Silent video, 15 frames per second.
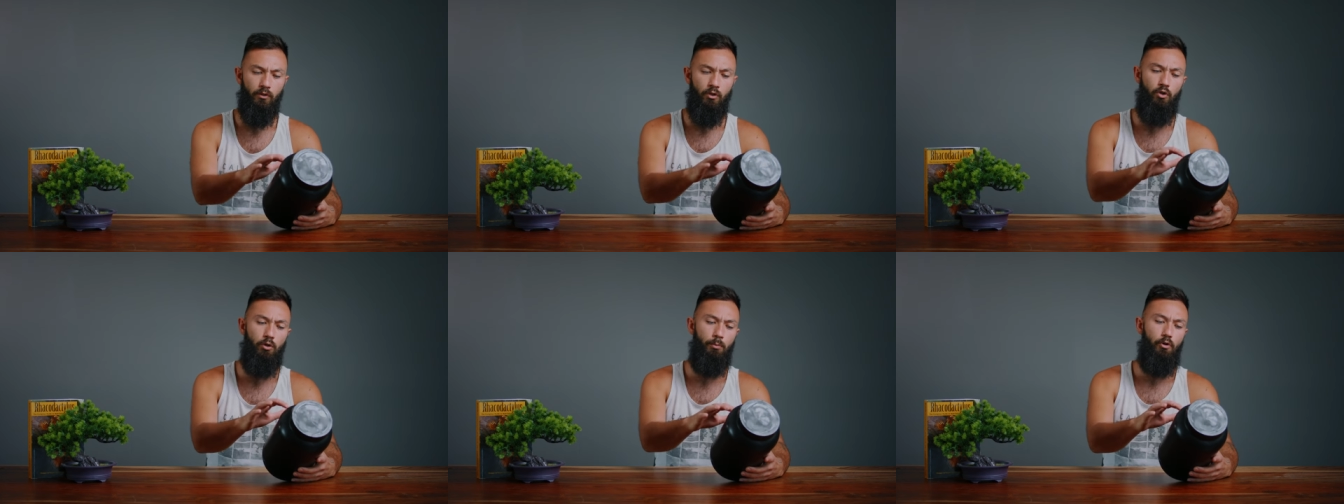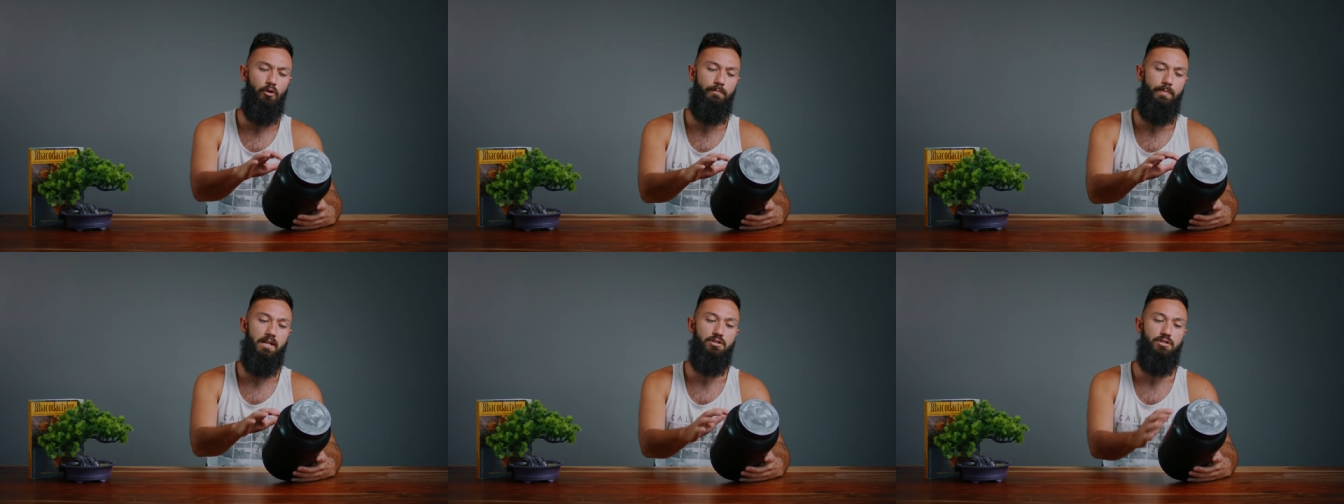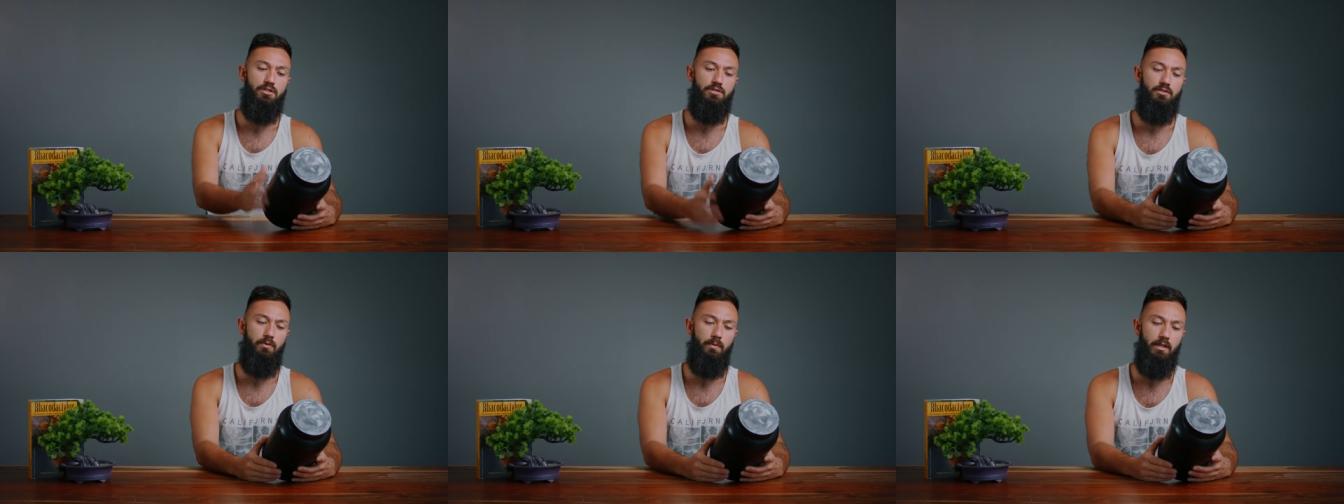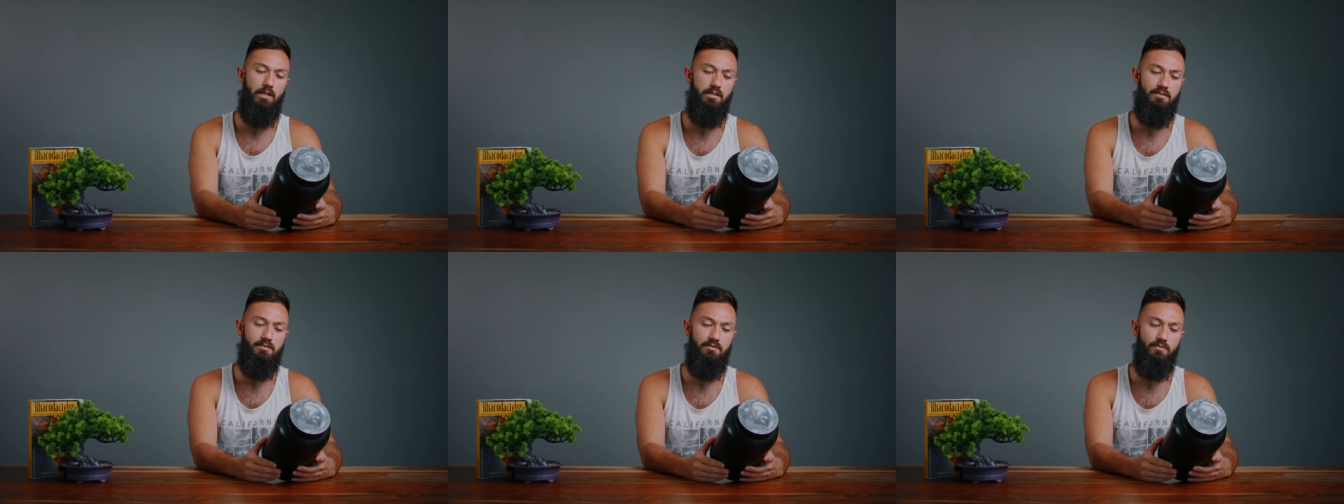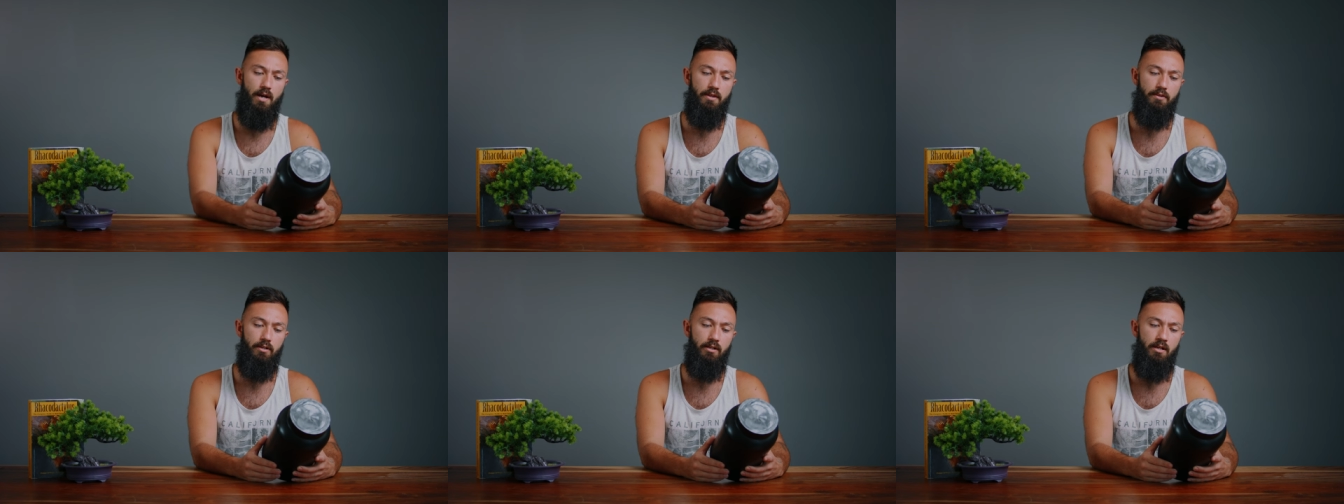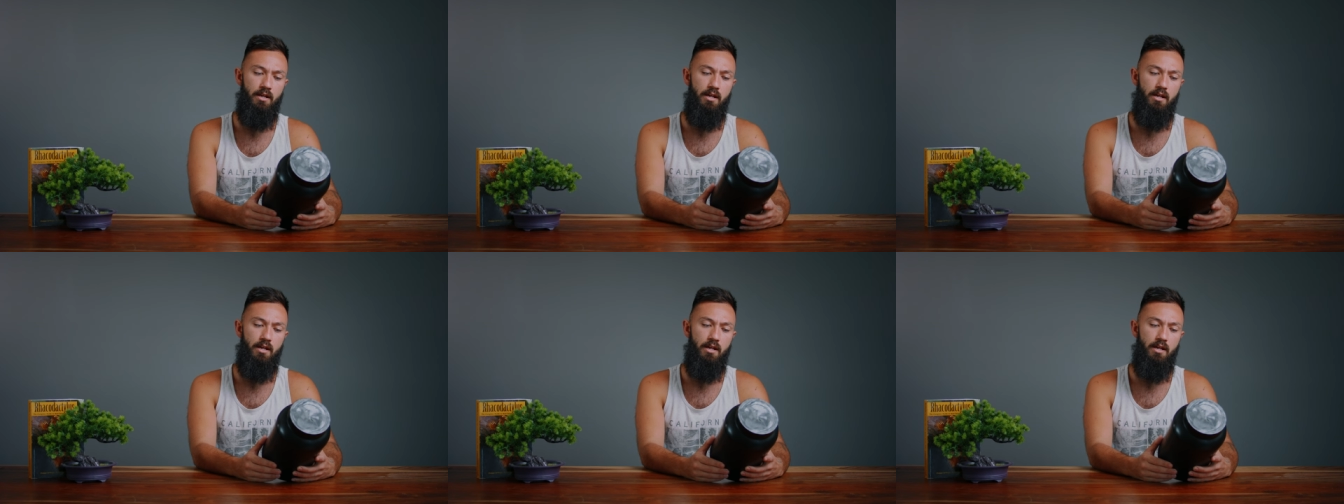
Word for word: or more of Pangea's ingredients rather.